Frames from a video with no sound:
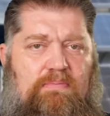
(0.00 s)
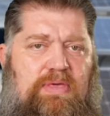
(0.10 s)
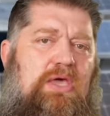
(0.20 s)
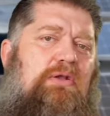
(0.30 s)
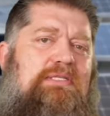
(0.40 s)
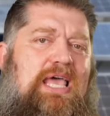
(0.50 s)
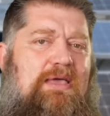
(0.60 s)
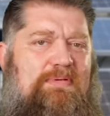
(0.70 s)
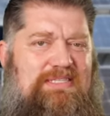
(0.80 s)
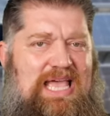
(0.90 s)
Butyl
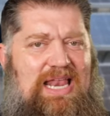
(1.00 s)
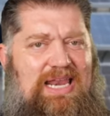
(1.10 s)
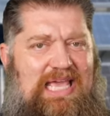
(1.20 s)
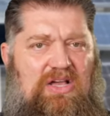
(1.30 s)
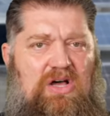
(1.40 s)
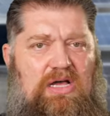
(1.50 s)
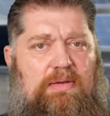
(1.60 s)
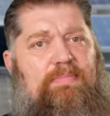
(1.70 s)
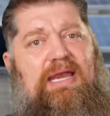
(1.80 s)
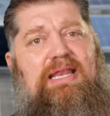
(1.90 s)
tape is kind of like
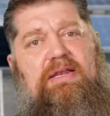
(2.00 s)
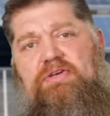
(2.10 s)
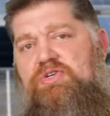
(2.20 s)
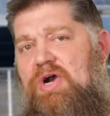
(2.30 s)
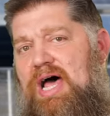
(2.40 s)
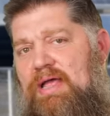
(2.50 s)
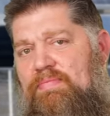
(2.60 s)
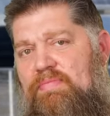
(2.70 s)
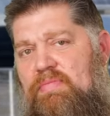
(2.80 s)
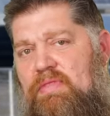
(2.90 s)
caulk, but it doesn't dry,
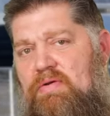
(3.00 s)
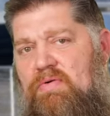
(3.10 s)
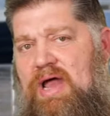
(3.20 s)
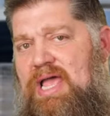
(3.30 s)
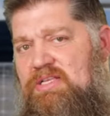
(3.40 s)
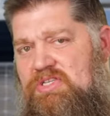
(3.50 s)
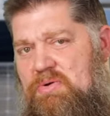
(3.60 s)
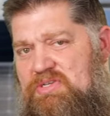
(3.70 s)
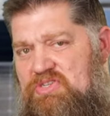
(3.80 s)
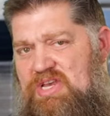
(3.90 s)
right?
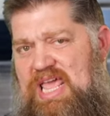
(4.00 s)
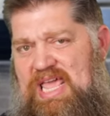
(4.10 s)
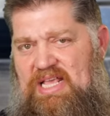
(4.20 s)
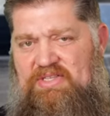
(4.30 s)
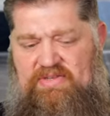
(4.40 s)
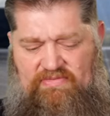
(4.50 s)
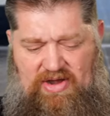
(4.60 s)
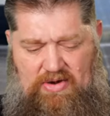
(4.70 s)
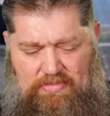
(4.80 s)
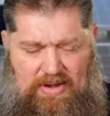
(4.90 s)
So it stays
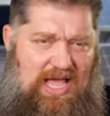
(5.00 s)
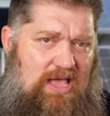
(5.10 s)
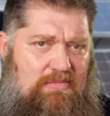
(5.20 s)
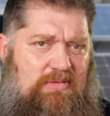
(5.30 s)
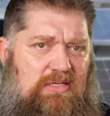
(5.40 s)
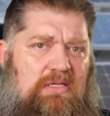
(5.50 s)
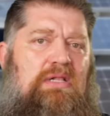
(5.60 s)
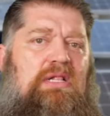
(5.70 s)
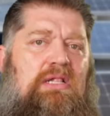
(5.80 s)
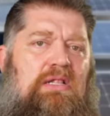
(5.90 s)
very
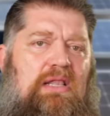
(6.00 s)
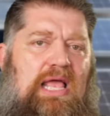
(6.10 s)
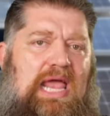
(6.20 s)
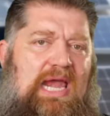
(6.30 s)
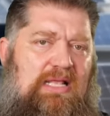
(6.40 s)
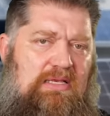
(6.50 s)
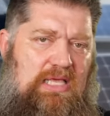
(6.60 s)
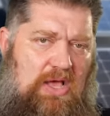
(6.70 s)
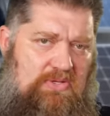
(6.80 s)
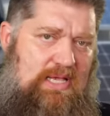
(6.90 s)
pliable, and it
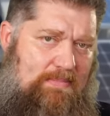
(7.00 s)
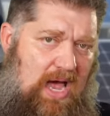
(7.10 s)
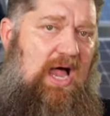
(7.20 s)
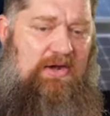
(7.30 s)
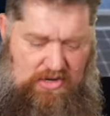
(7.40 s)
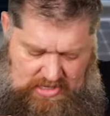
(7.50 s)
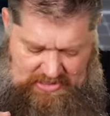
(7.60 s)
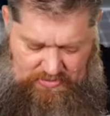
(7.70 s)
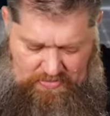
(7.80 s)
goes up under as